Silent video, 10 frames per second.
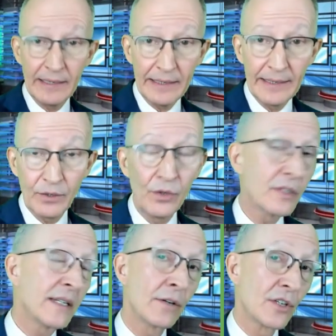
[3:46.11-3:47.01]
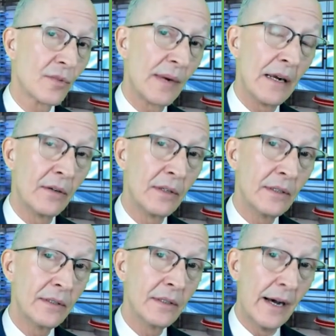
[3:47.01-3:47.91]
it all centers around
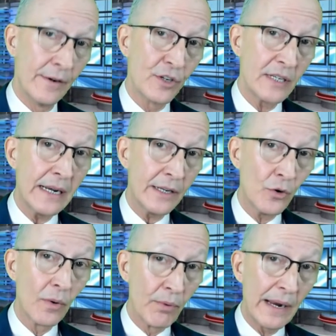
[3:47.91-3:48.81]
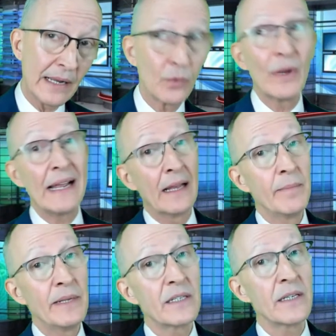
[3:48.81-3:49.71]
understanding your brand, what
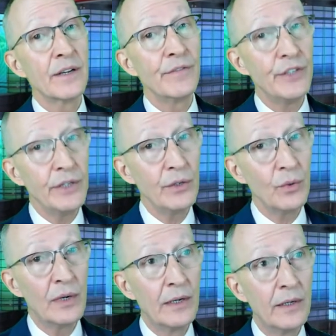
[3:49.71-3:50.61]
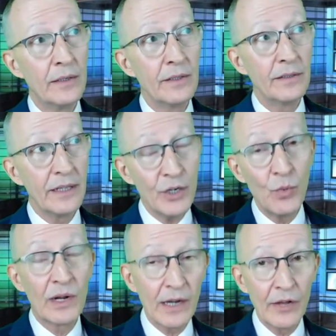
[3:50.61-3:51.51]
elements of you that you
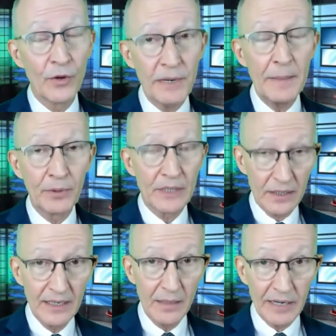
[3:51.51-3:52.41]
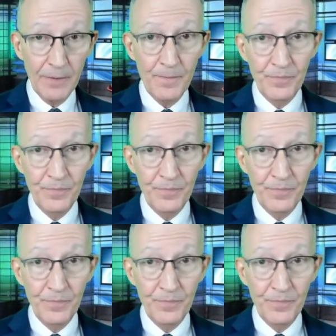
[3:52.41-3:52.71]
want other people to think about